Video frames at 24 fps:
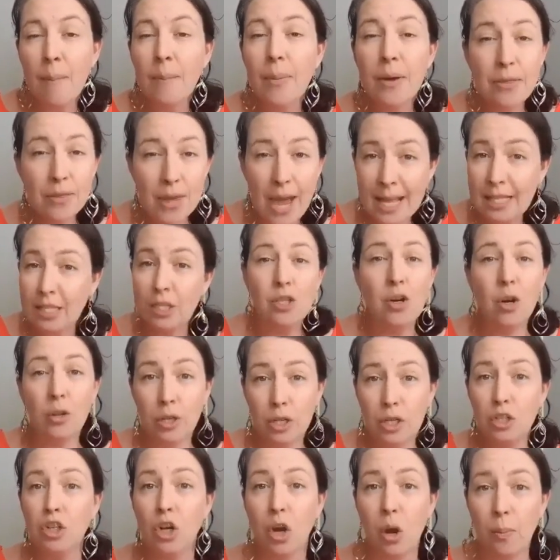But that's not
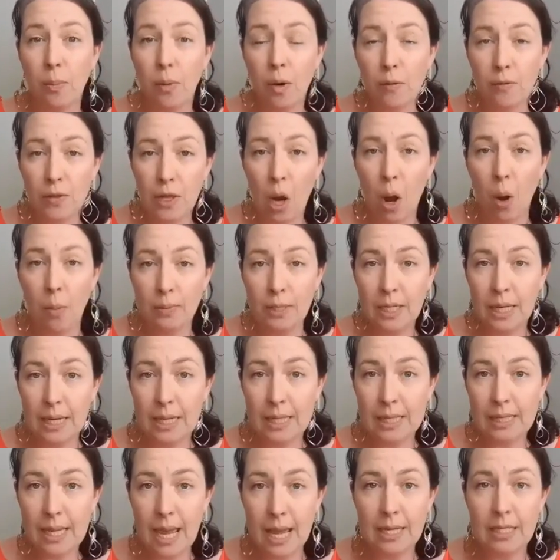the job of the opt-in
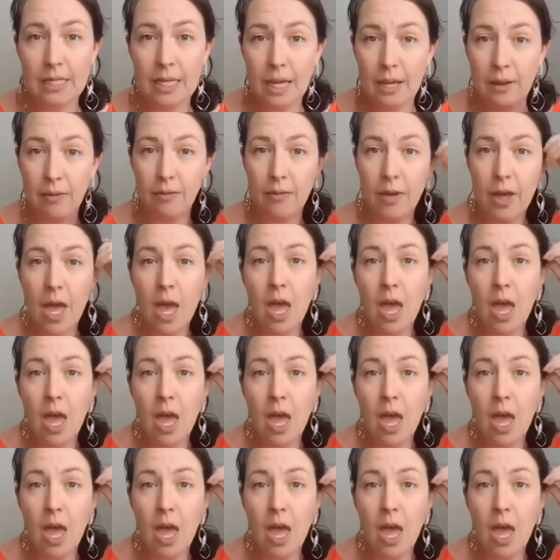incentive.